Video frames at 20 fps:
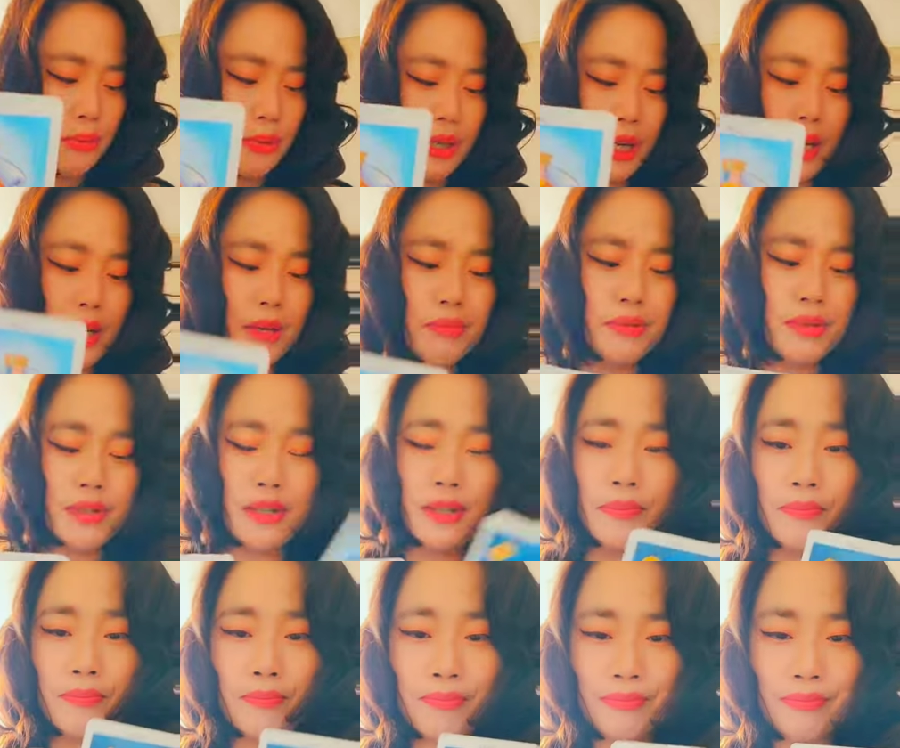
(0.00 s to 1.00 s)
Cups.
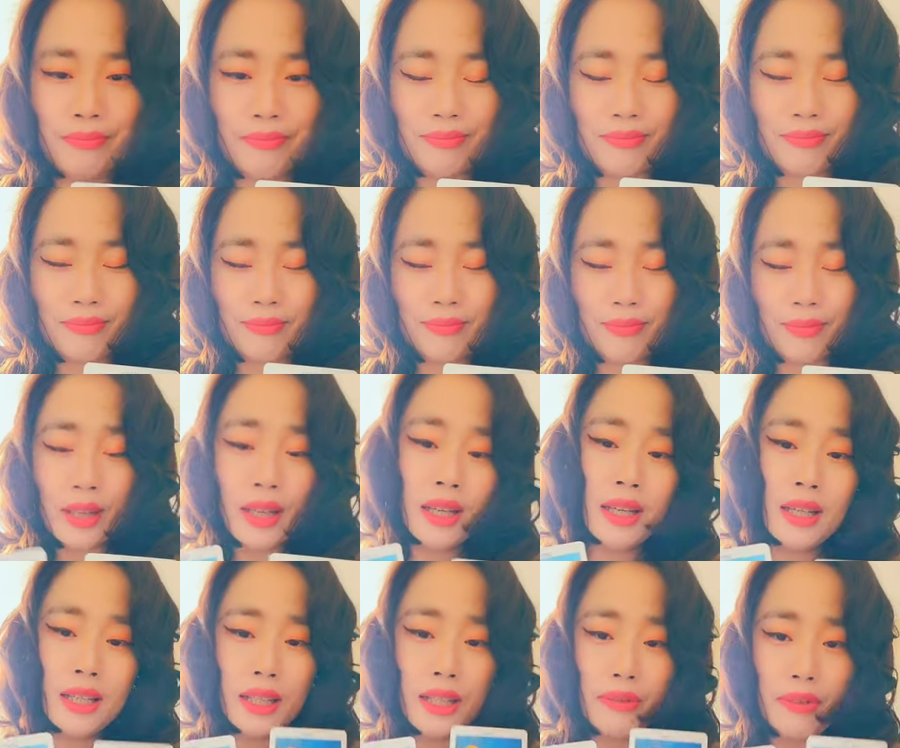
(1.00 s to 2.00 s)

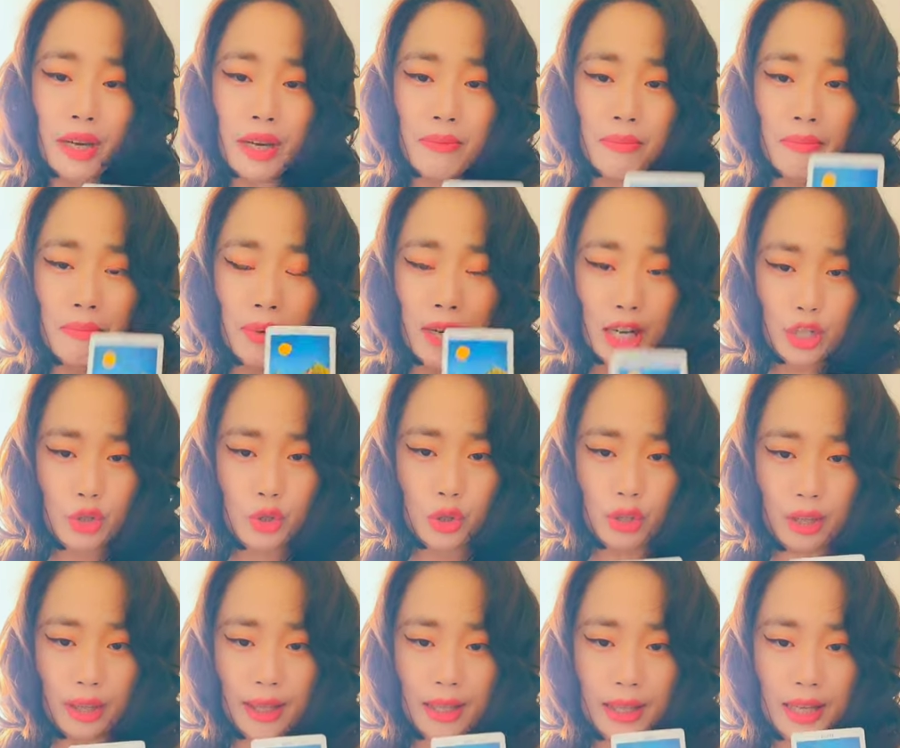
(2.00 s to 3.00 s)
Divine
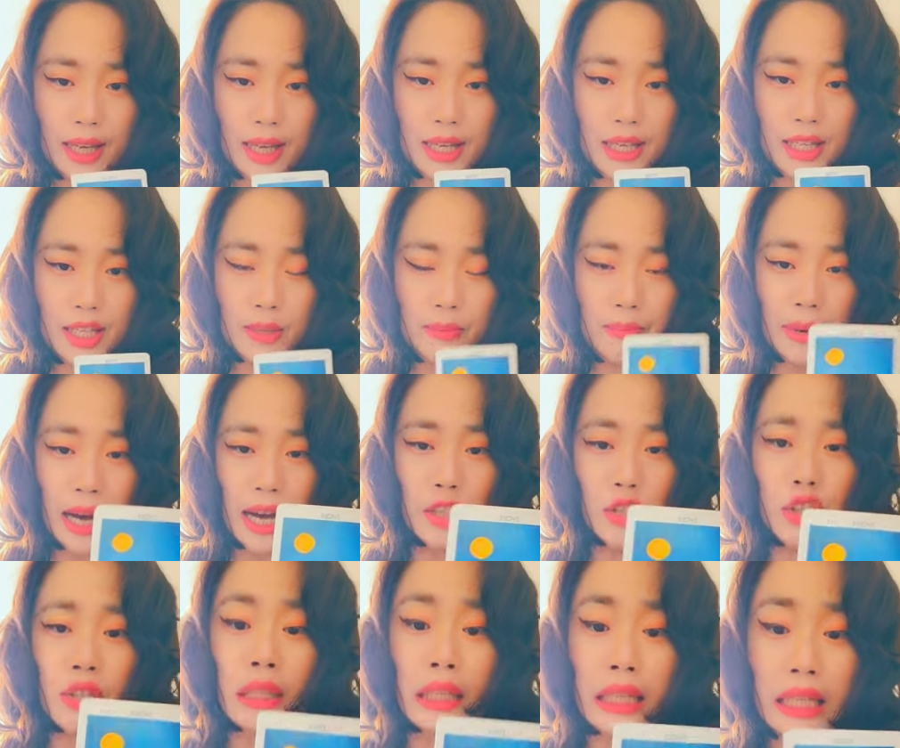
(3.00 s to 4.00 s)
masculine is about
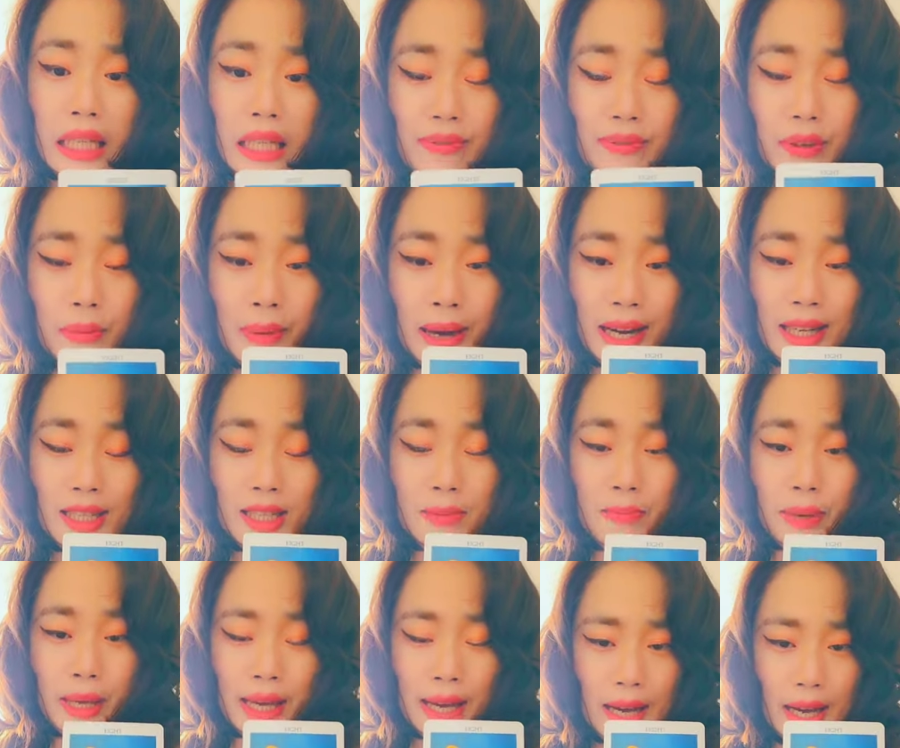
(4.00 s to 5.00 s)
to leave the past
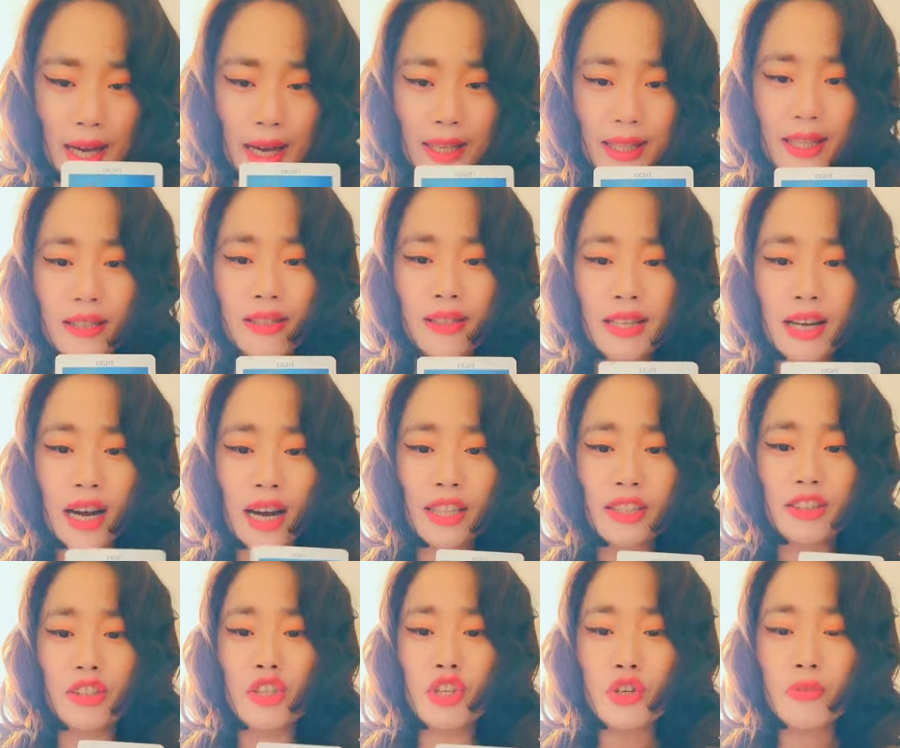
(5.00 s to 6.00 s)
behind and start
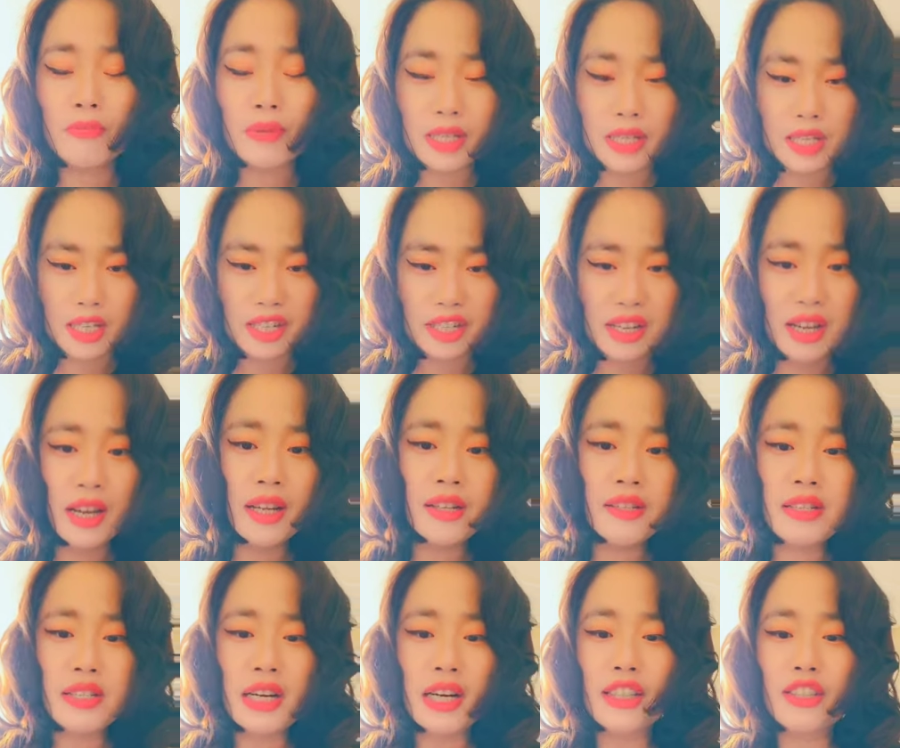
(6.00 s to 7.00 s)
a new business,
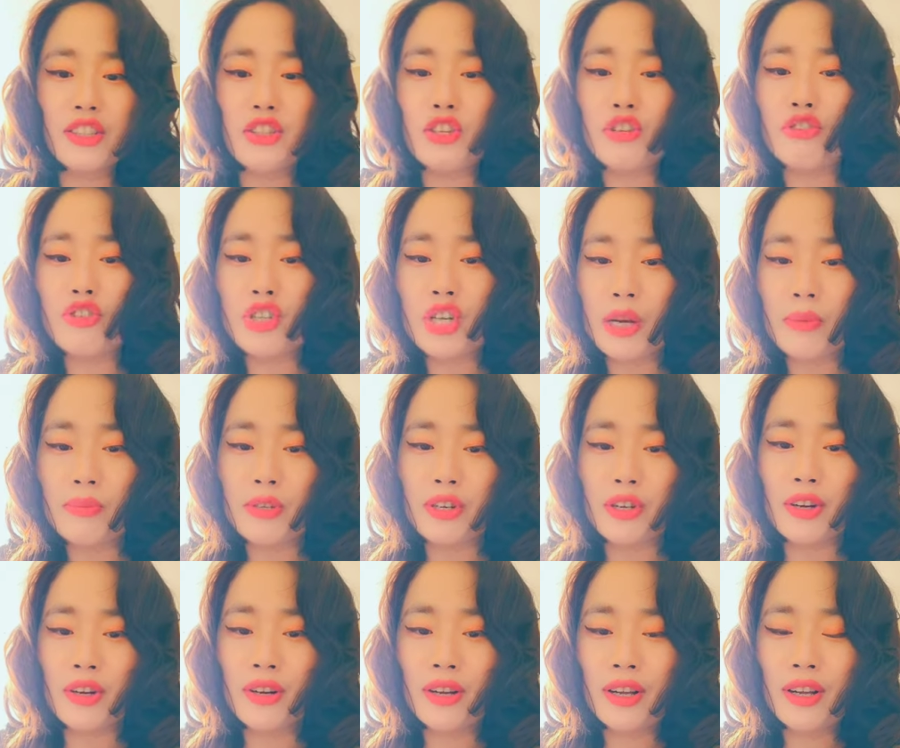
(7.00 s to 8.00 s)
start a new
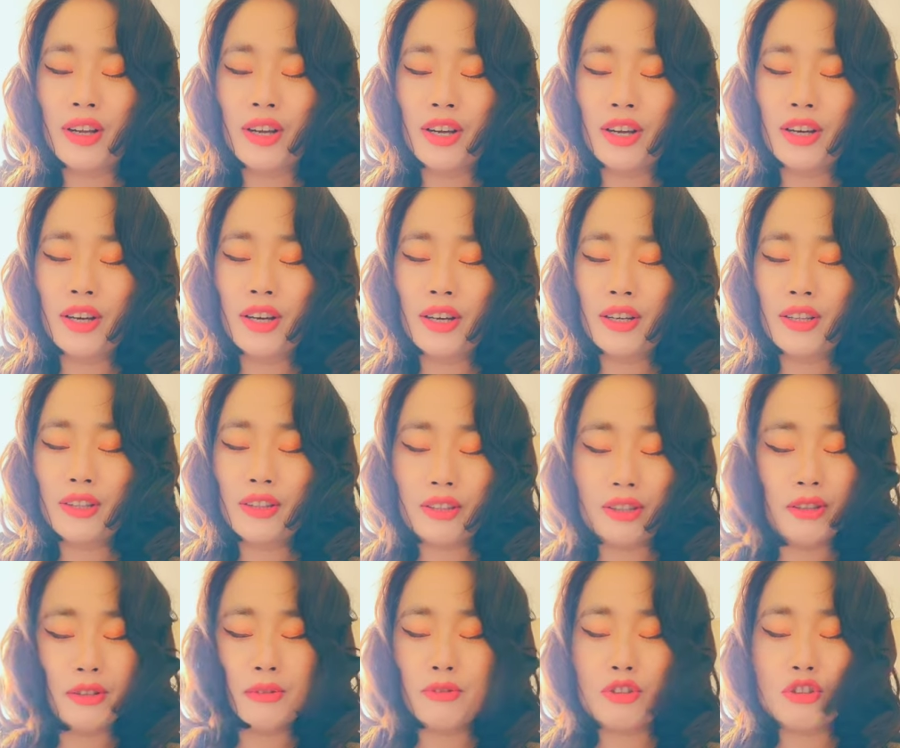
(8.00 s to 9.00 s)
chapter,
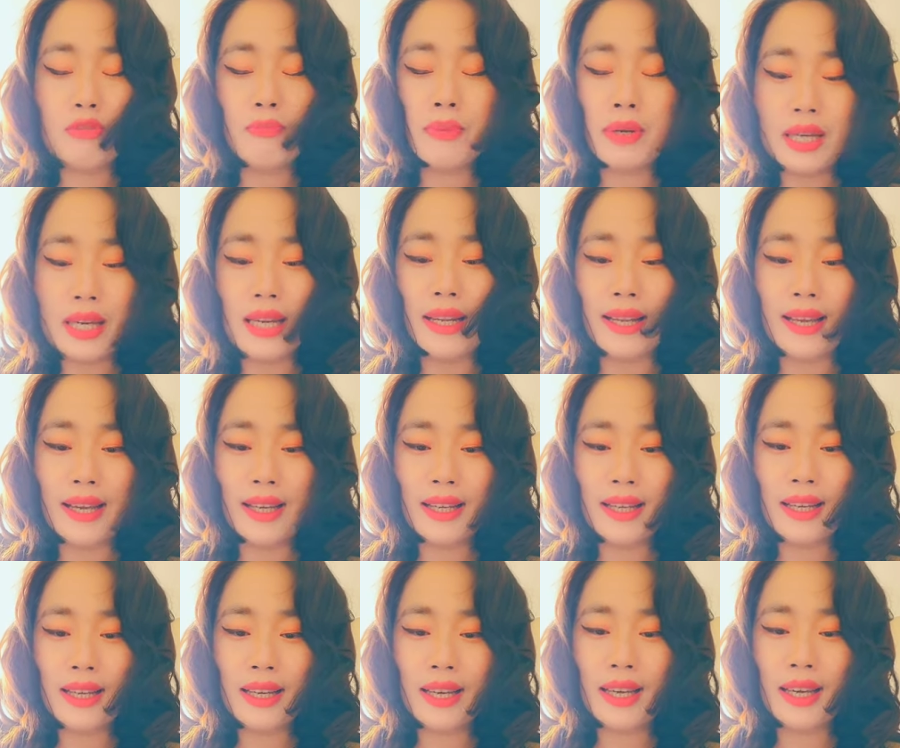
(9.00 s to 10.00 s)
the new beginning.
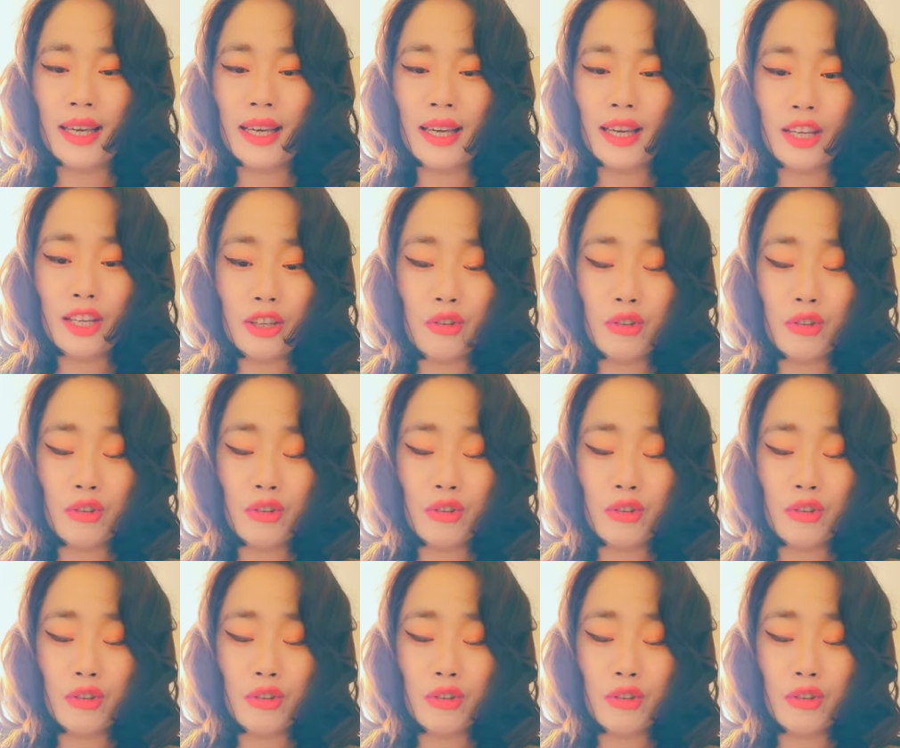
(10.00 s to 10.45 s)
He, your